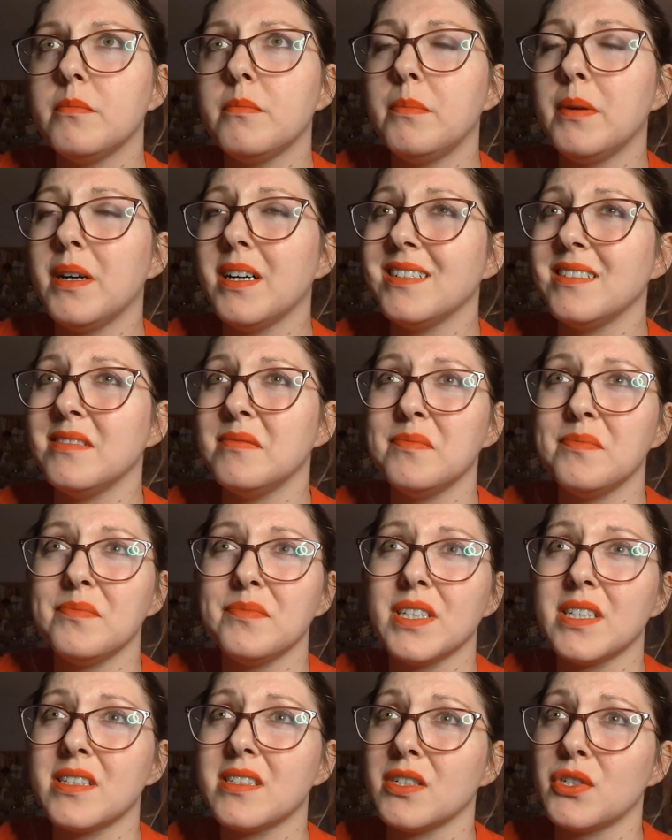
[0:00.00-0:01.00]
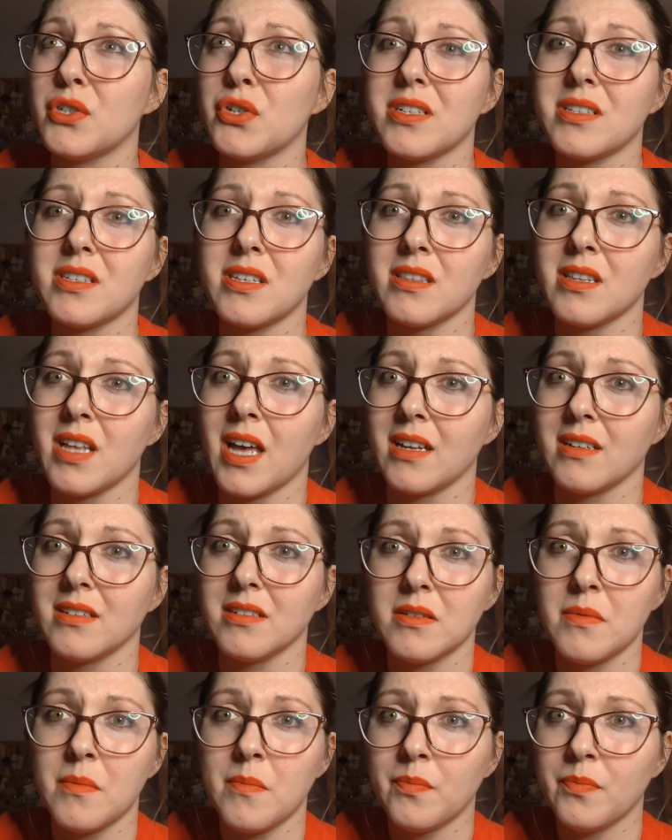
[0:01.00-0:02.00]
But the citrus and
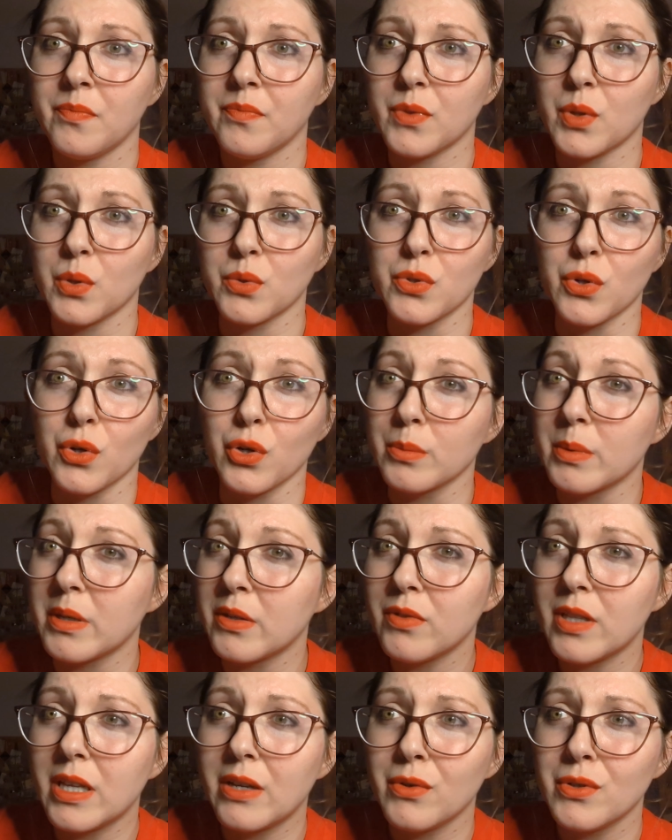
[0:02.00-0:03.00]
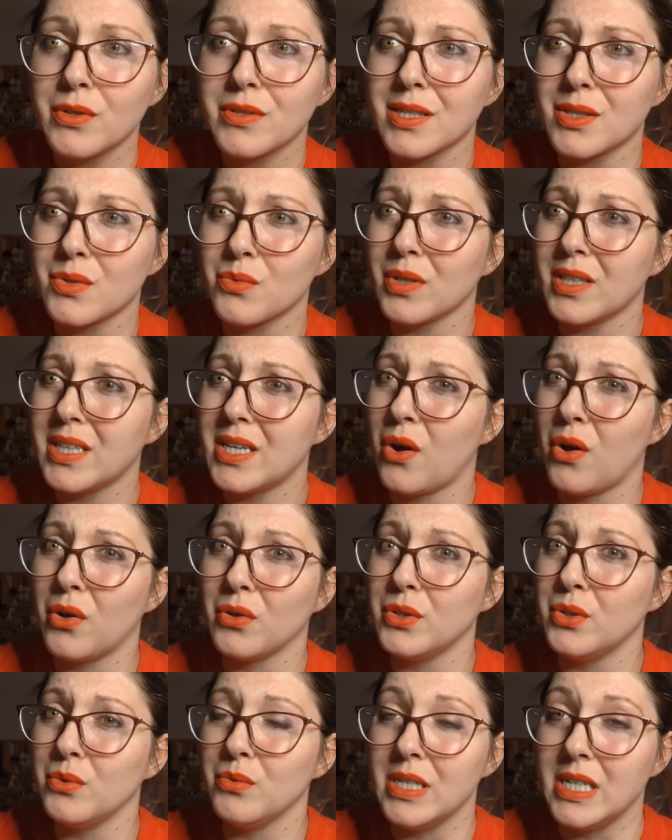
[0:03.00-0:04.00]
those herby flavors, that's really all
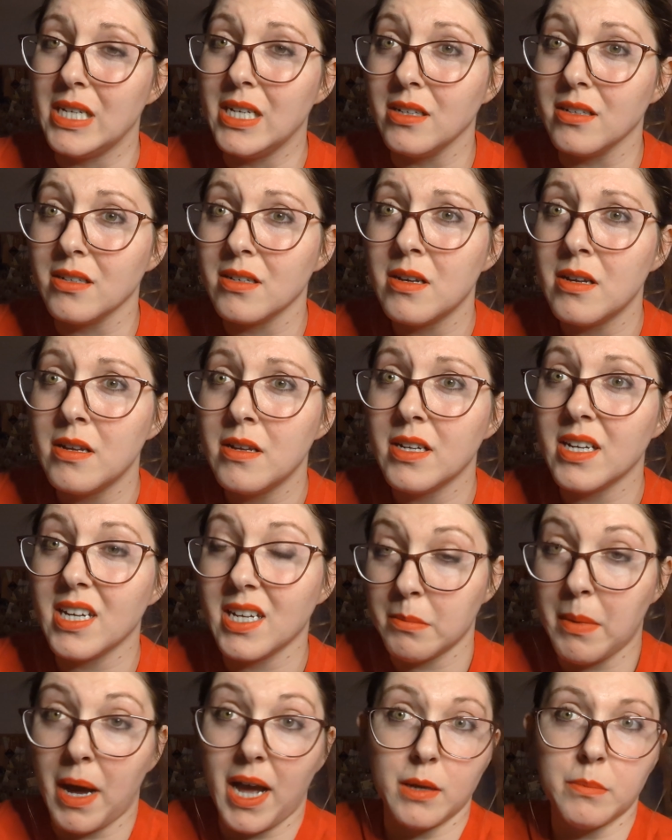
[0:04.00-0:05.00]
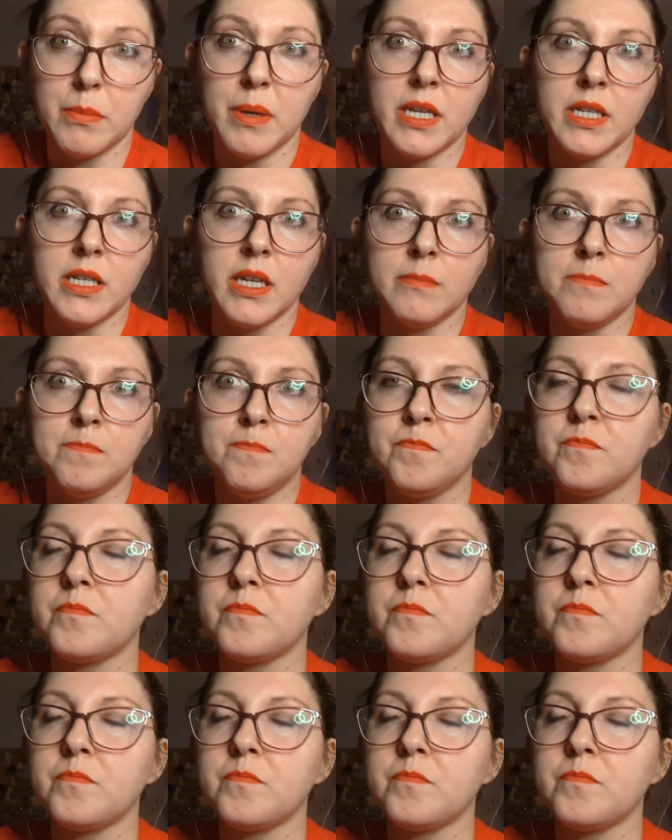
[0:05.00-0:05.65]
you need, in my opinion.